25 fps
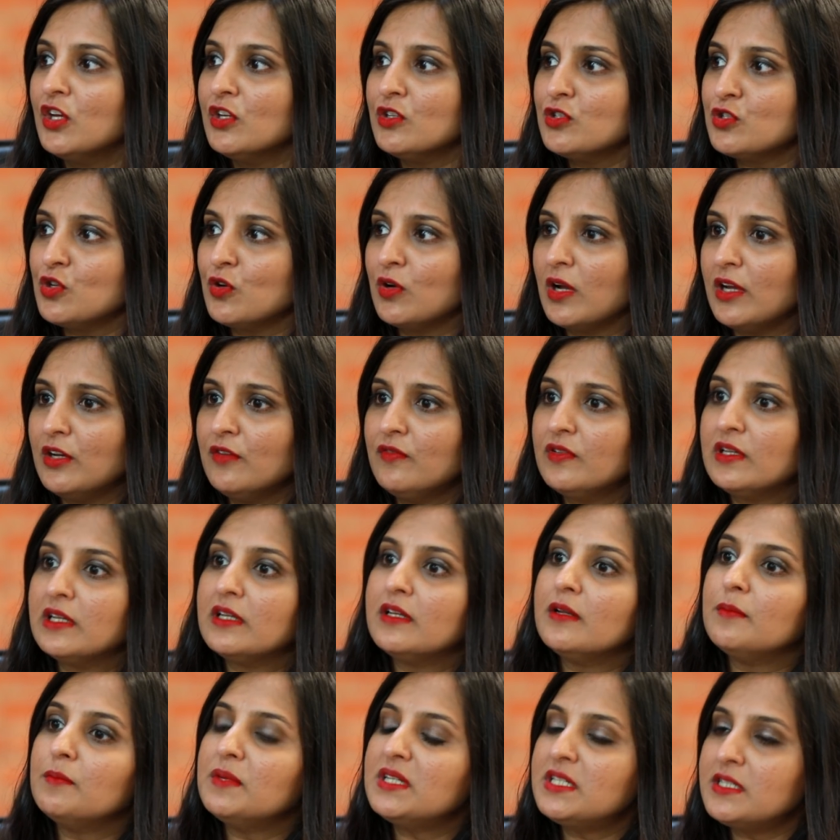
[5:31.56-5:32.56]
So you're kind of
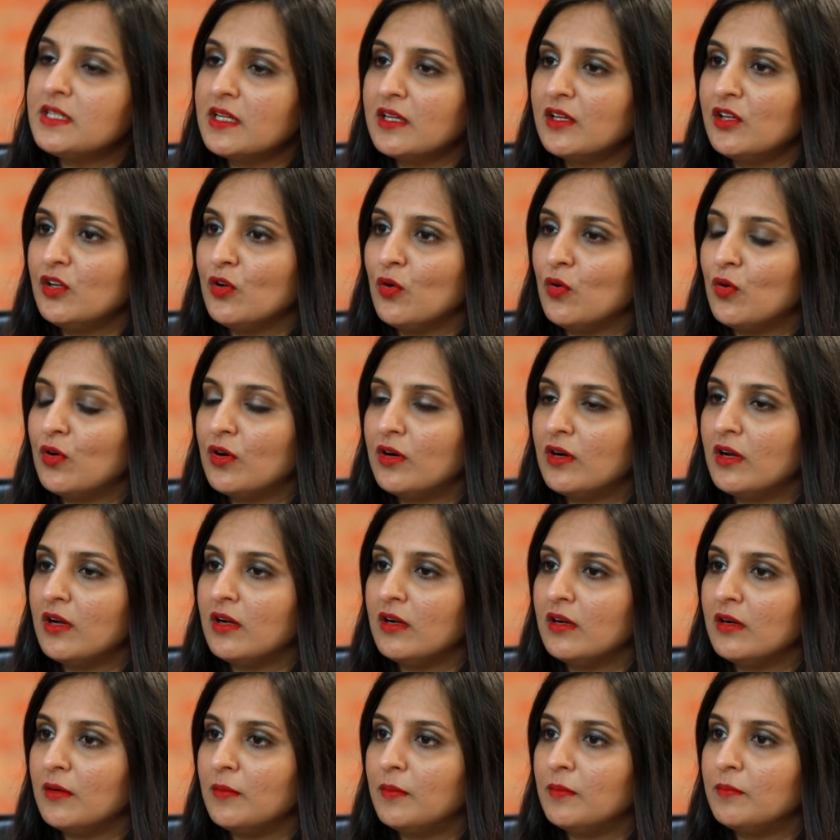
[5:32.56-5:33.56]
limiting your
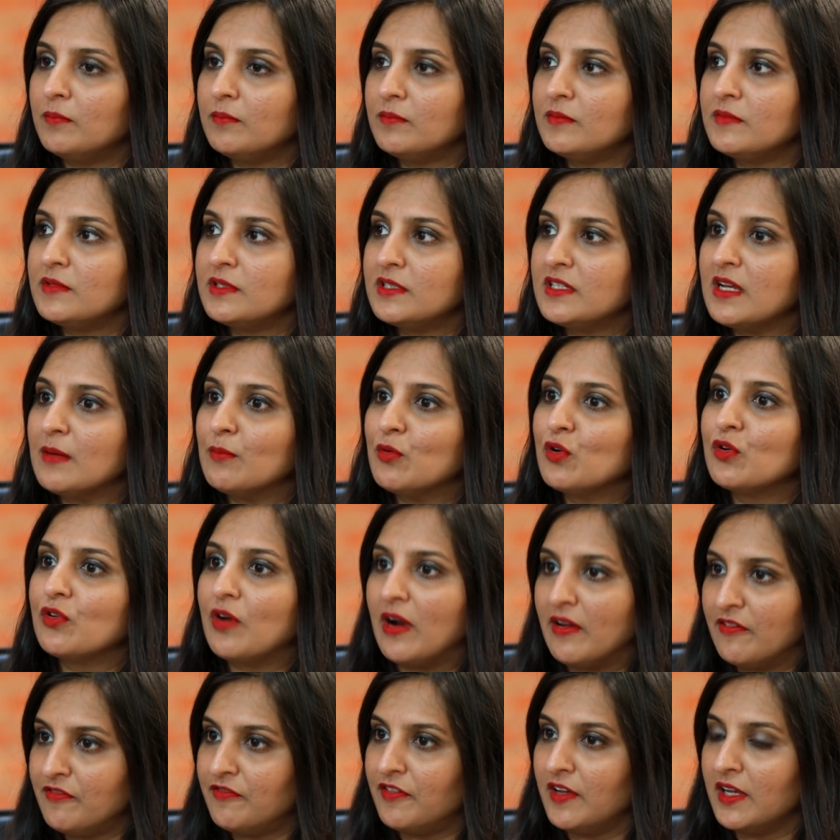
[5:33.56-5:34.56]

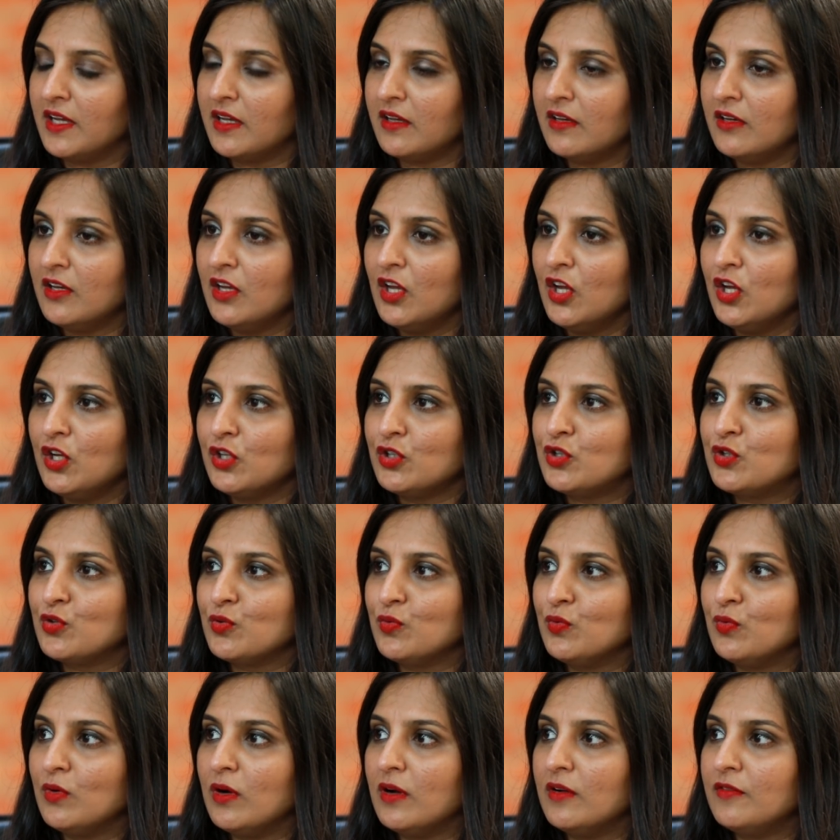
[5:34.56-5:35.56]
demographic
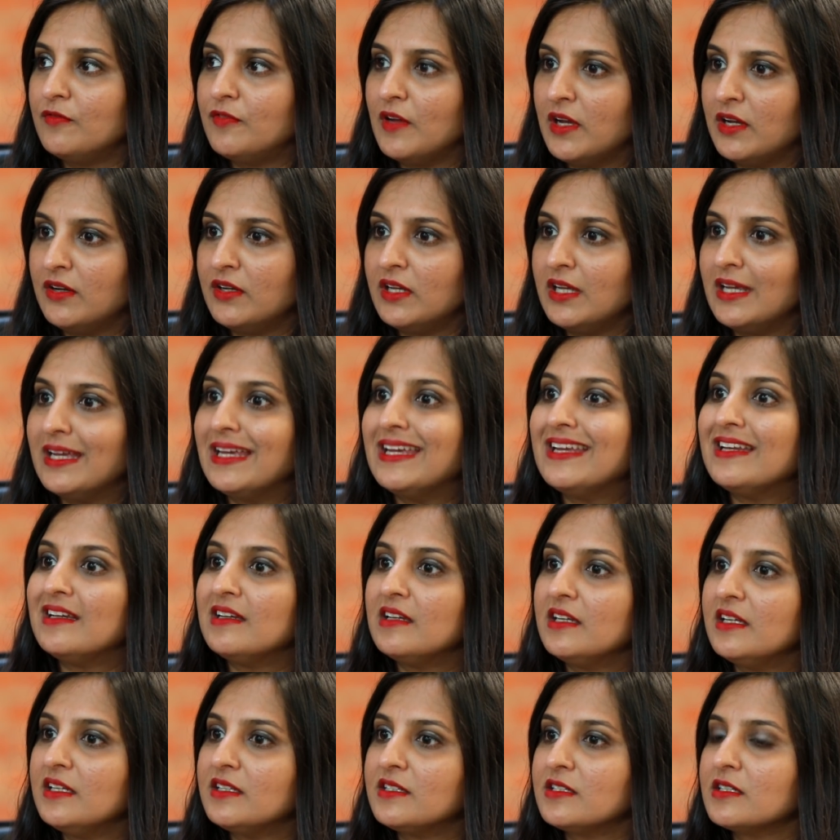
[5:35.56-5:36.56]
to a very
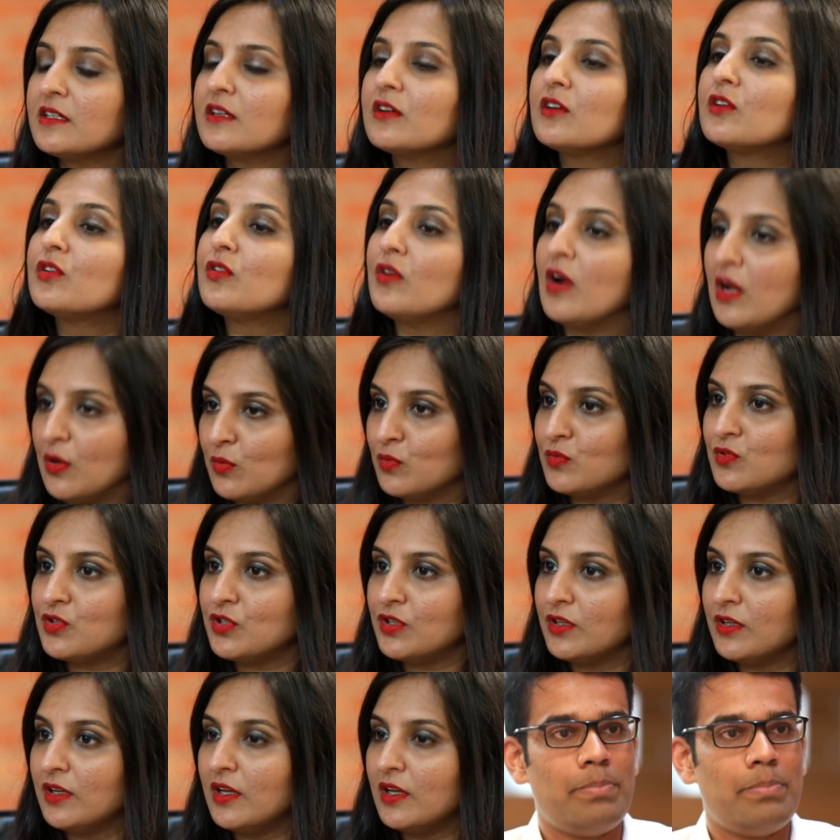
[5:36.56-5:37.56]
elite crowd.
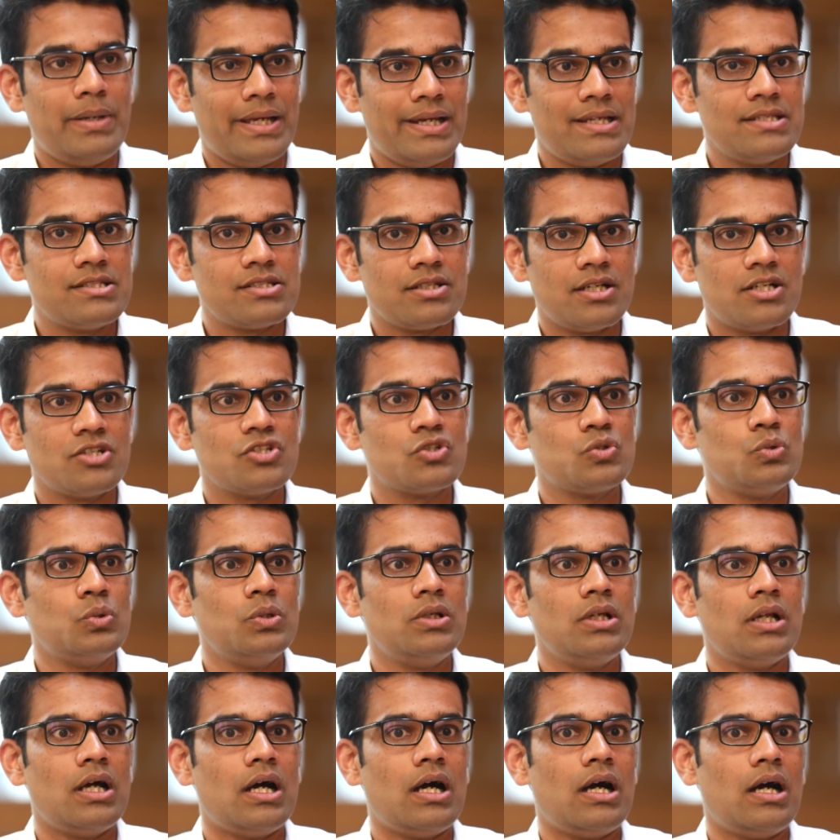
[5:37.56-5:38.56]
Parents in our
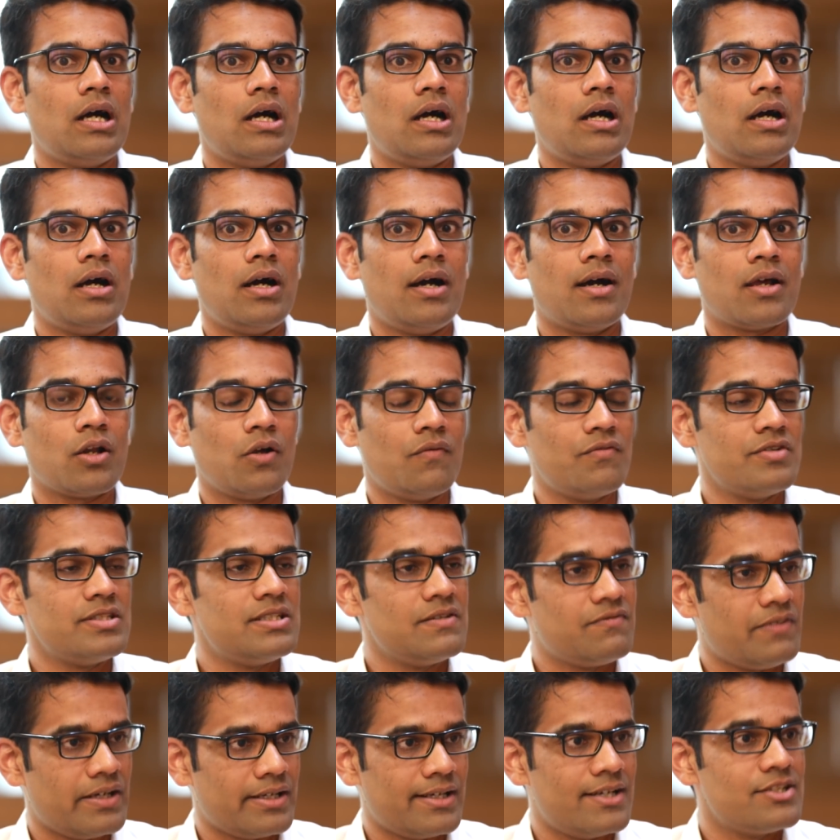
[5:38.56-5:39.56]
school are
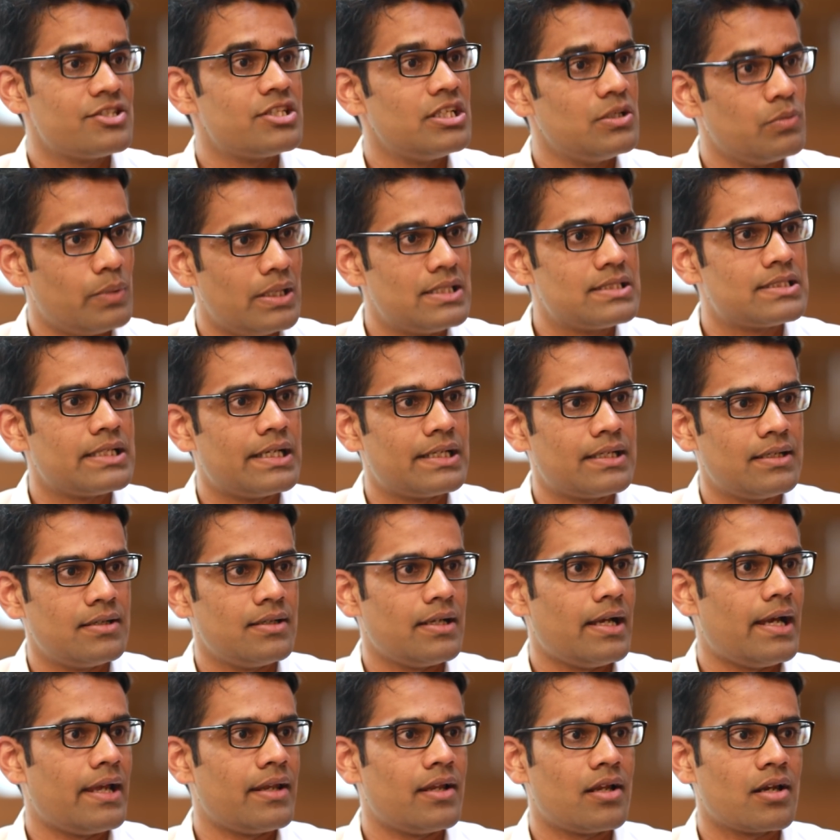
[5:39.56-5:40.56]
obviously financially well
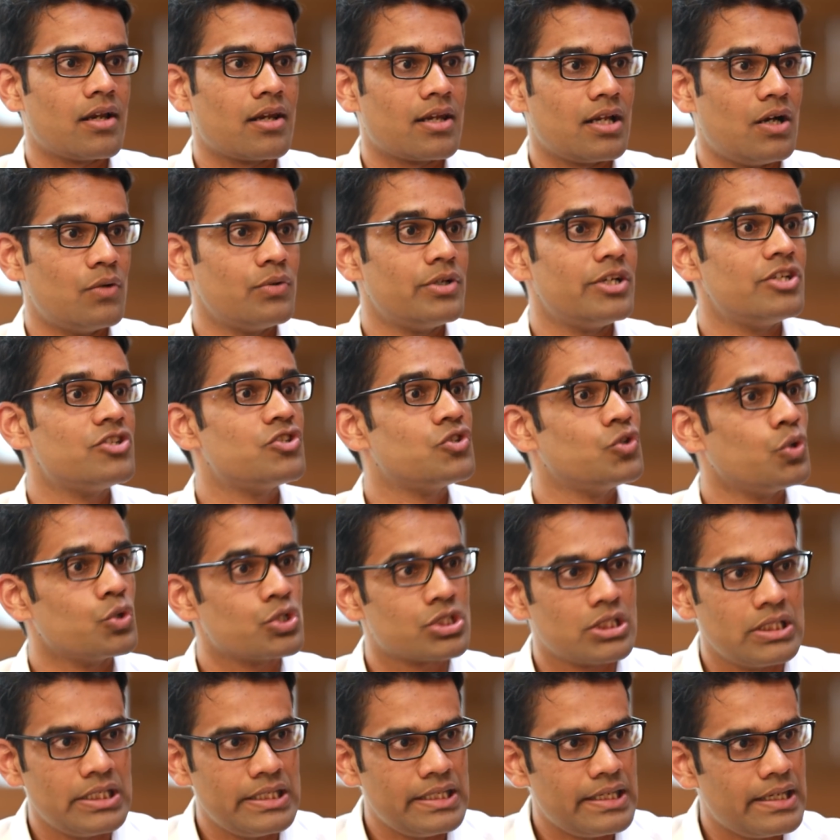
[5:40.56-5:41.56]
settled and are grounded
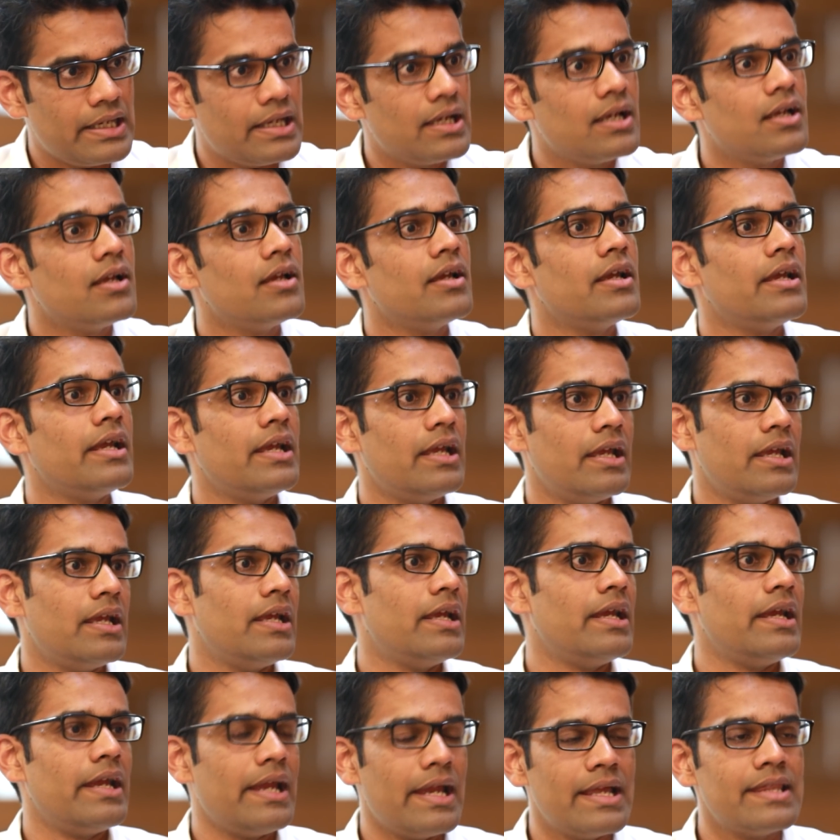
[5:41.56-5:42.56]
socially
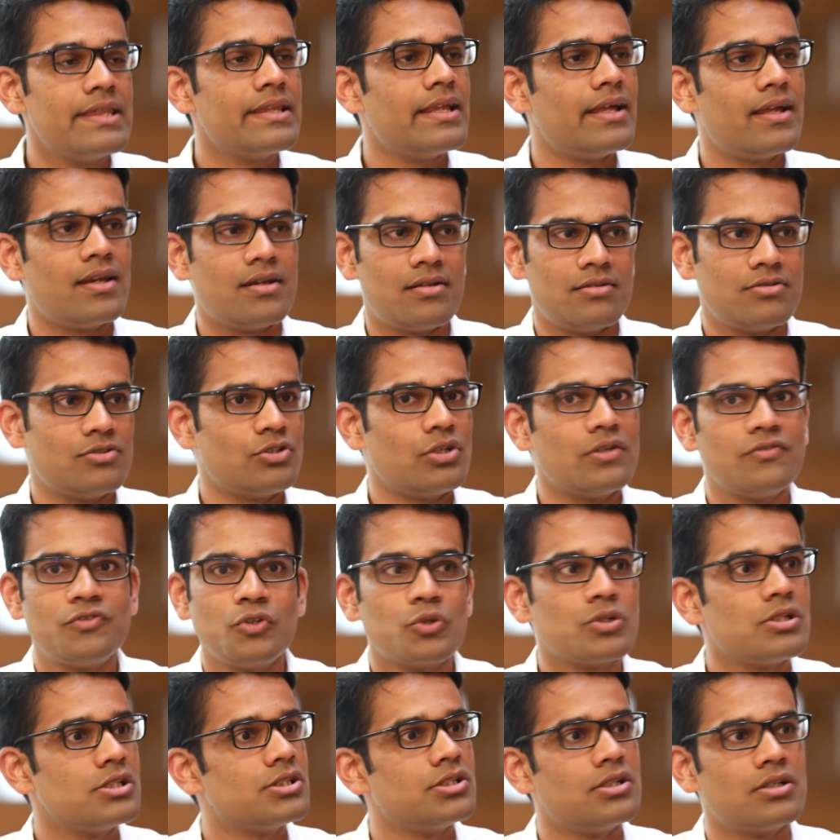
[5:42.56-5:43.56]
in their sort of
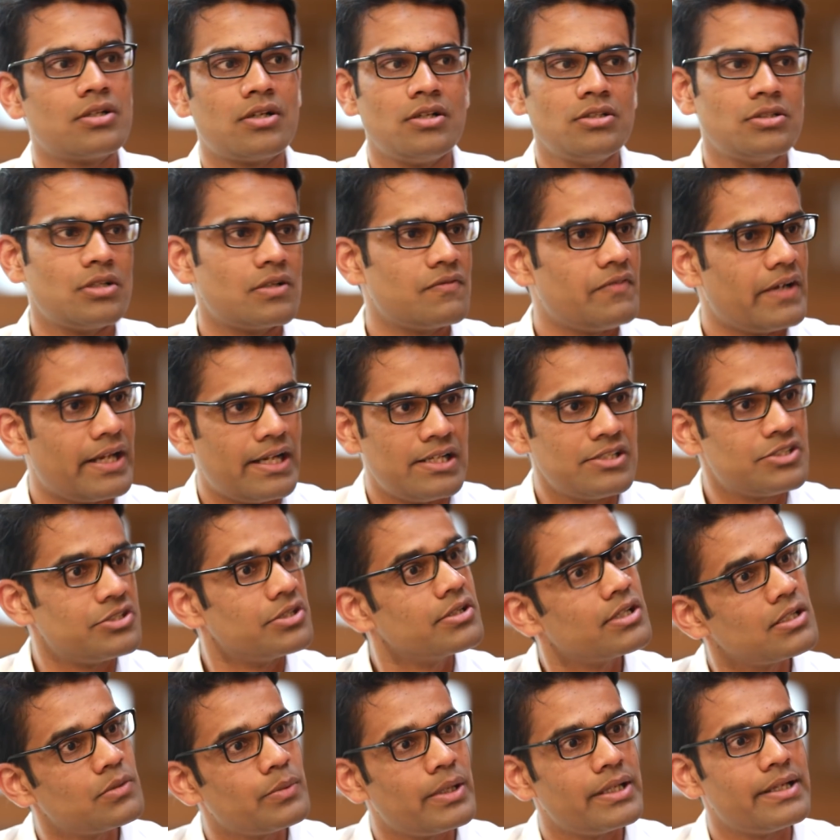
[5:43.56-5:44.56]
social circles or finance
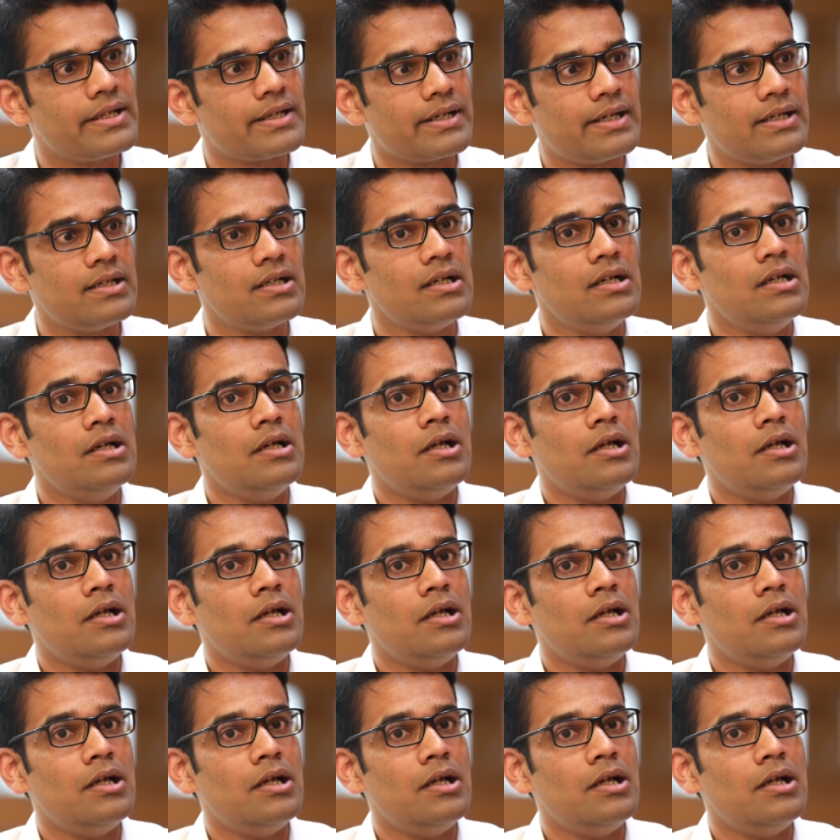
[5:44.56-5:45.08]
circles where they're at.